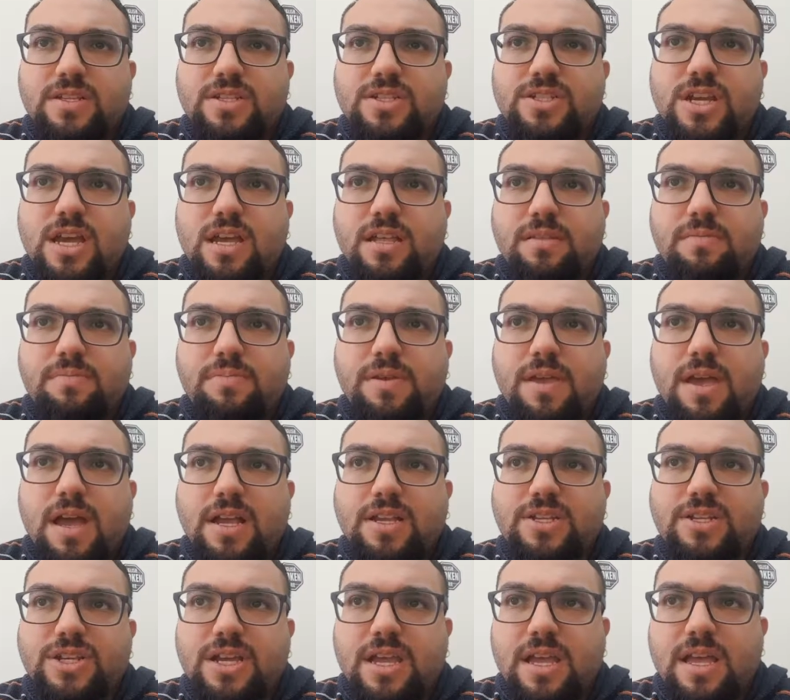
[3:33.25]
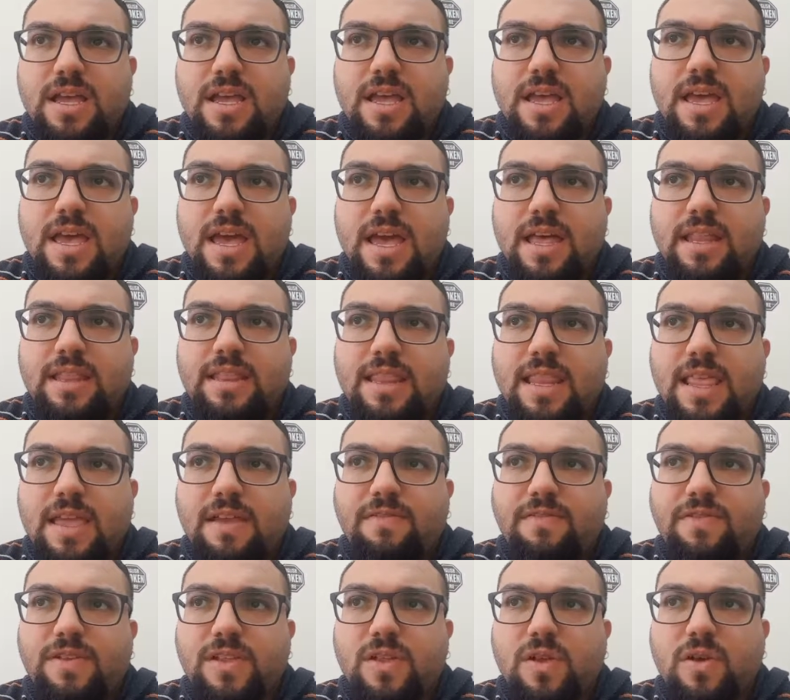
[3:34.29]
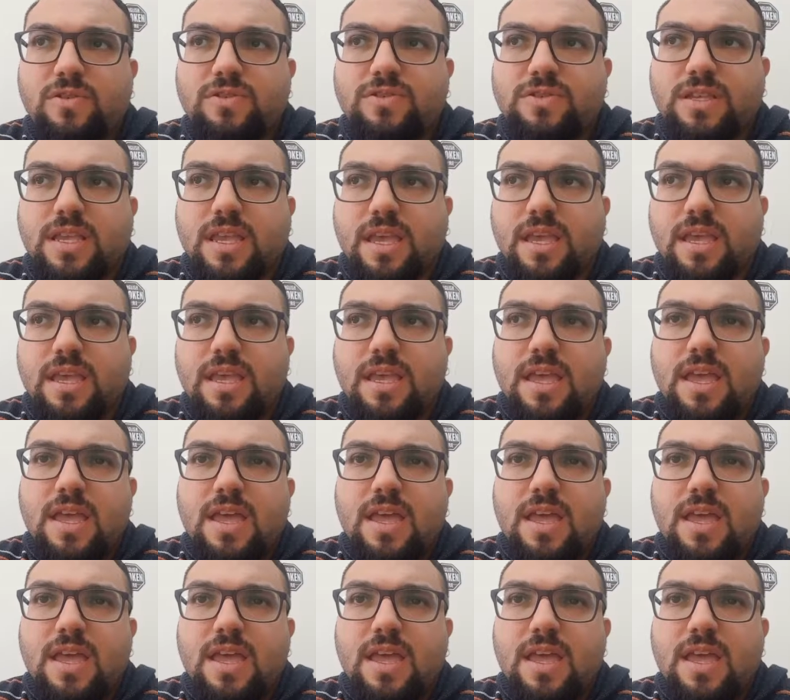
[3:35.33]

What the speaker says: Jean Piaget, and Lev Vygotsky,